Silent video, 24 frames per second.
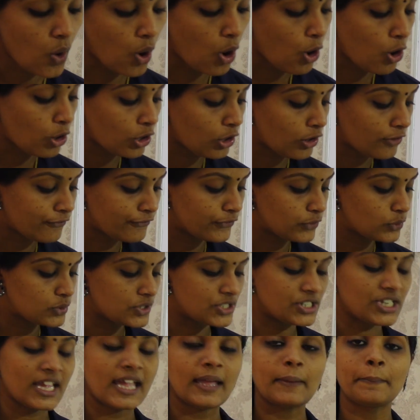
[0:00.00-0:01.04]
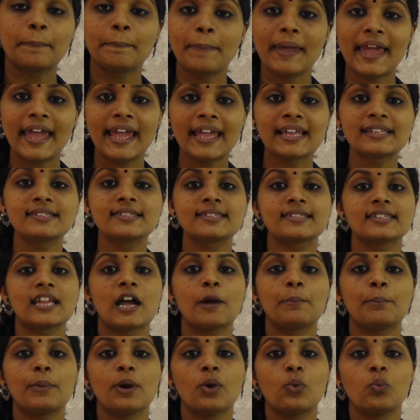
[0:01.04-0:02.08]
all of you take page
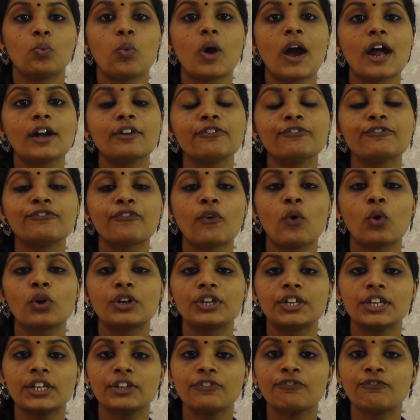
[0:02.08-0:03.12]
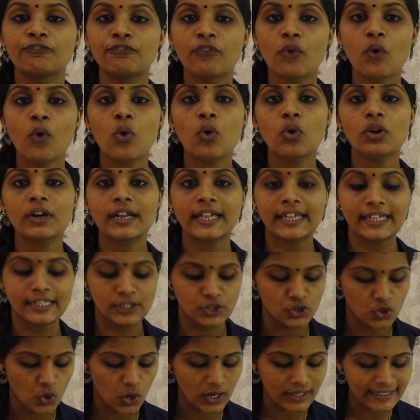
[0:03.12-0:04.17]
number 144 in
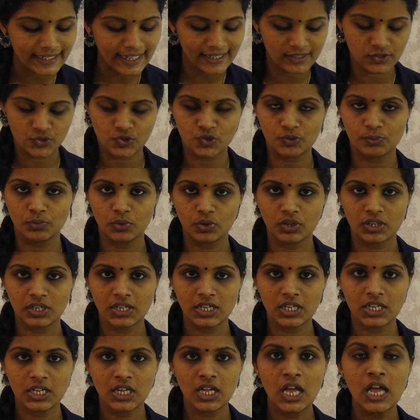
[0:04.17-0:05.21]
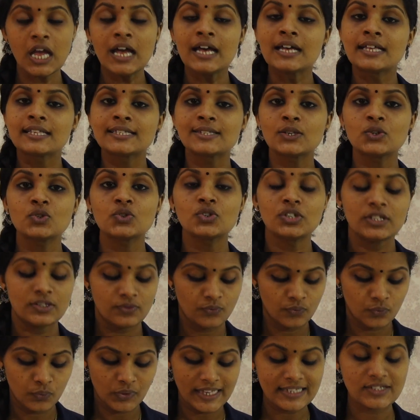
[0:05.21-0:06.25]
your textbook. So
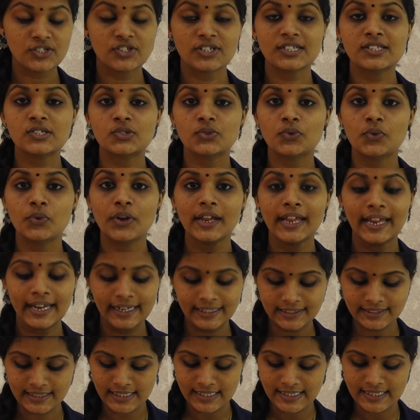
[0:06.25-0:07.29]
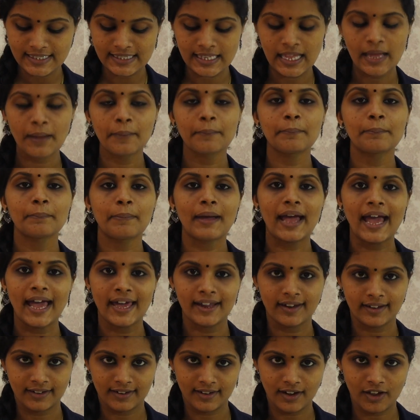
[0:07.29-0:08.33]
you can just read this
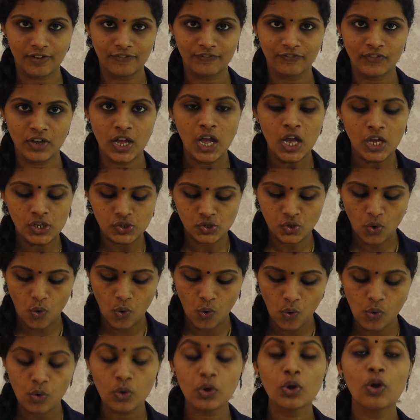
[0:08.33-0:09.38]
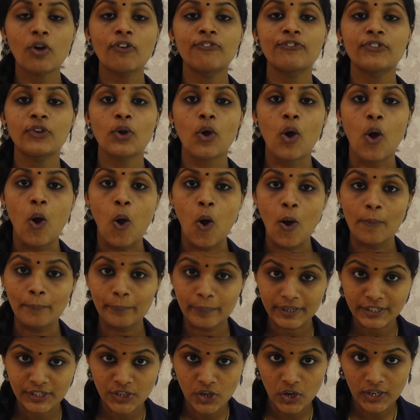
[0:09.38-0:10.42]
paragraph. So all of you
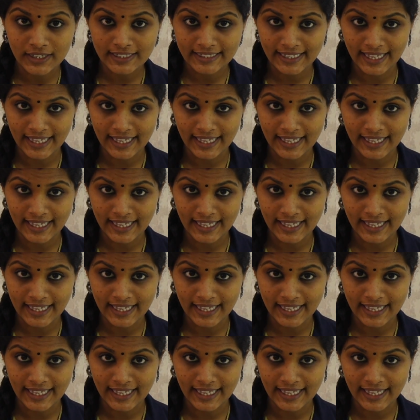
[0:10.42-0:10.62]
open your